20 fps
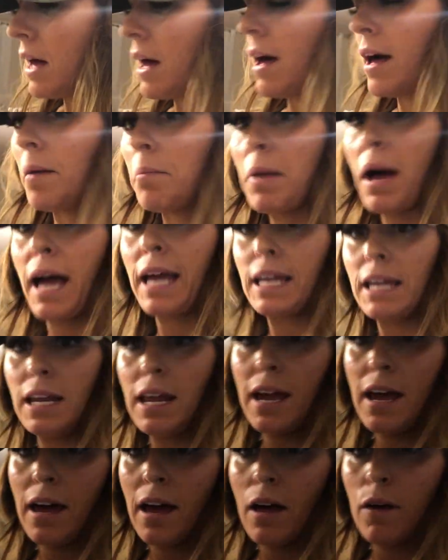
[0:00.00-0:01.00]
um, I can
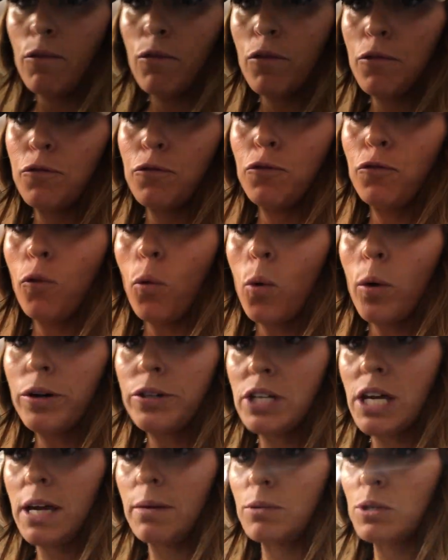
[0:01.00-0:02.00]
have four
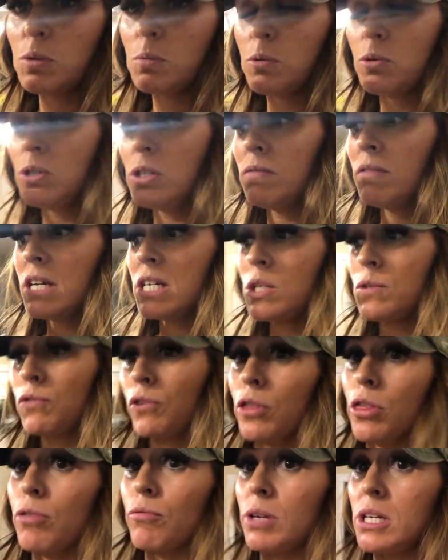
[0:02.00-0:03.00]
tablespoons of this for
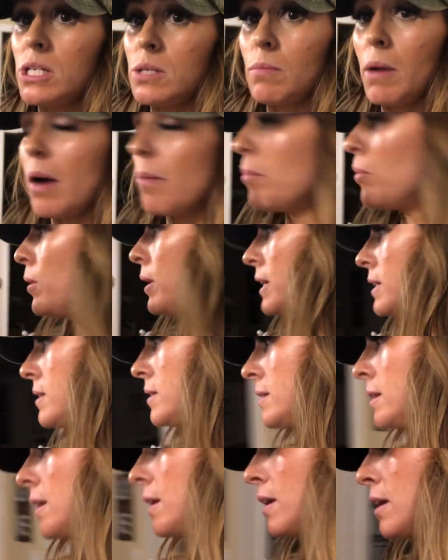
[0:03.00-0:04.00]
three smart
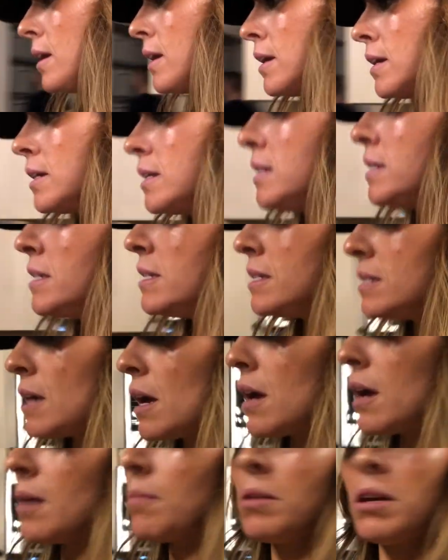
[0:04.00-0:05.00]
points, and
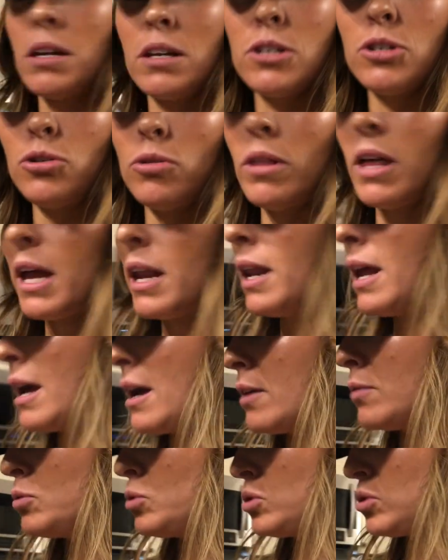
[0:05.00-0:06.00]
I'm gonna do that
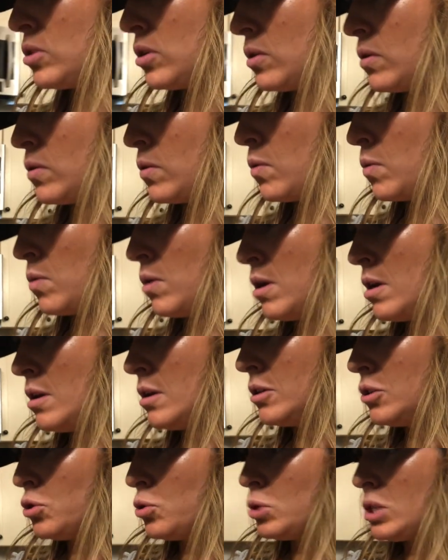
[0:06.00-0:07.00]
now. So
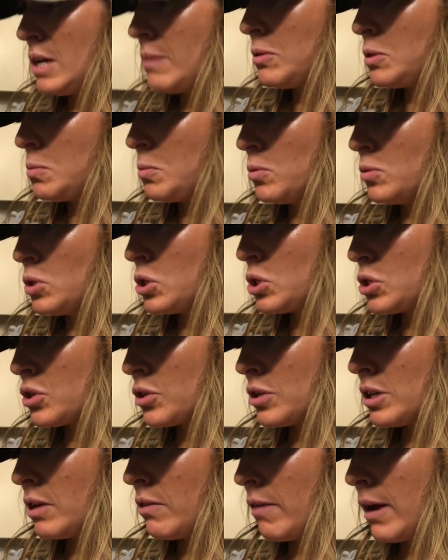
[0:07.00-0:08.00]
two tablespoons is
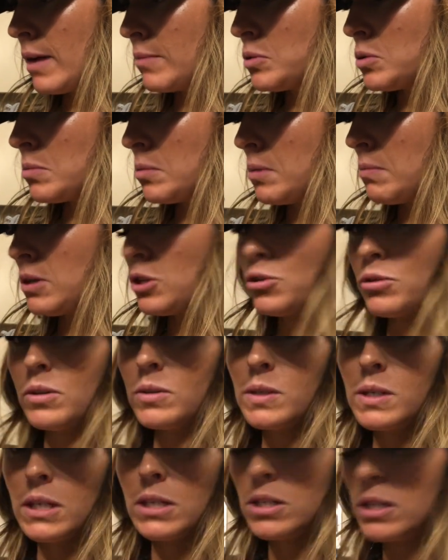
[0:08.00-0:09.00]
30 grams, so I'm gonna measure
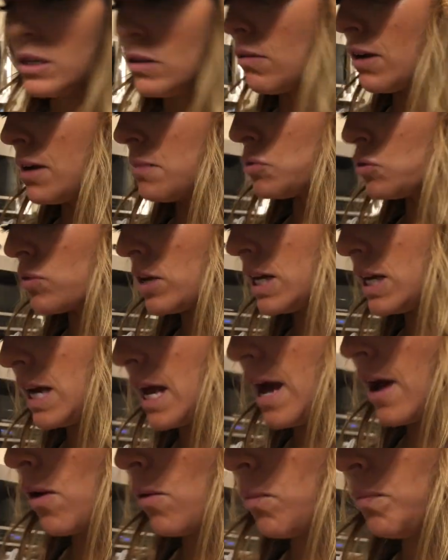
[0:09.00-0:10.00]
out 60 grams right
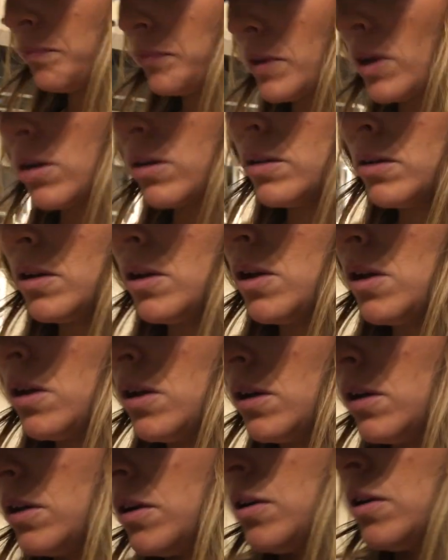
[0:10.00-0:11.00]
now.
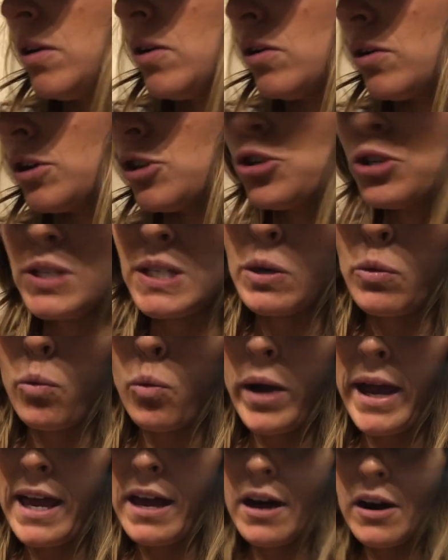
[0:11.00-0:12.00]
Or I should say
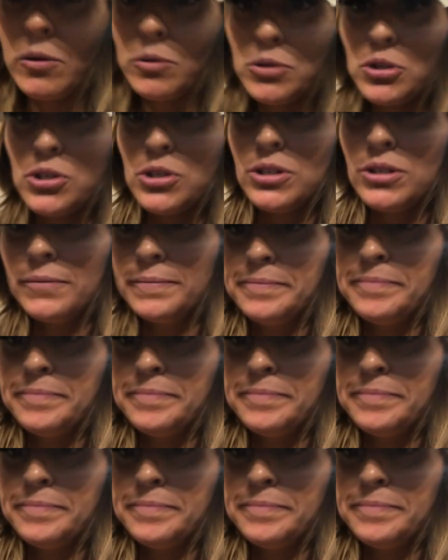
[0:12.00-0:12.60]
way out.